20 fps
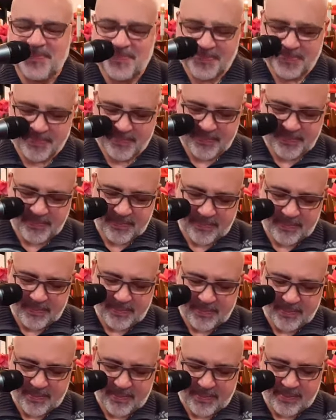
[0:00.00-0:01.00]

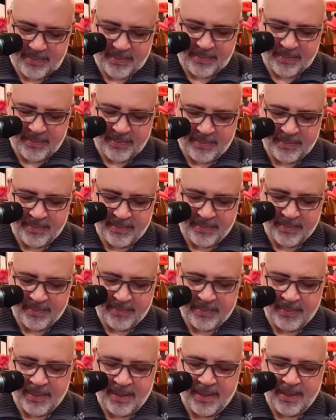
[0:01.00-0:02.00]

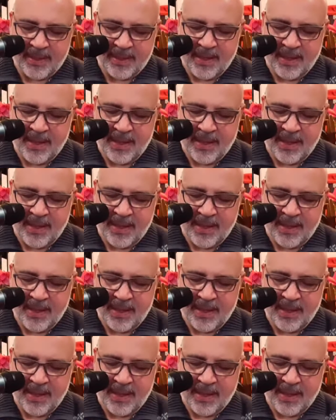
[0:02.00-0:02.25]
[no speech]